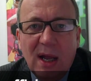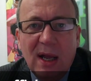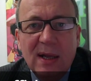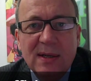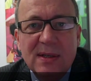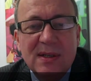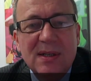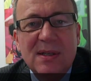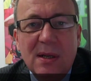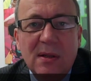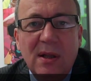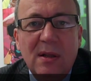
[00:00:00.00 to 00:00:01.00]
and to
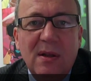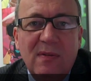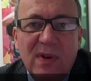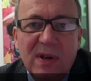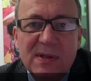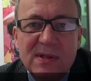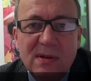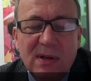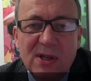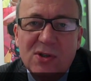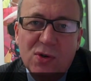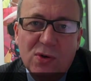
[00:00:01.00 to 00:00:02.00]
seek legal advice
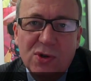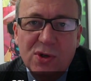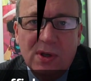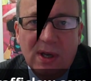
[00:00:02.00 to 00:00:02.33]
as soon as you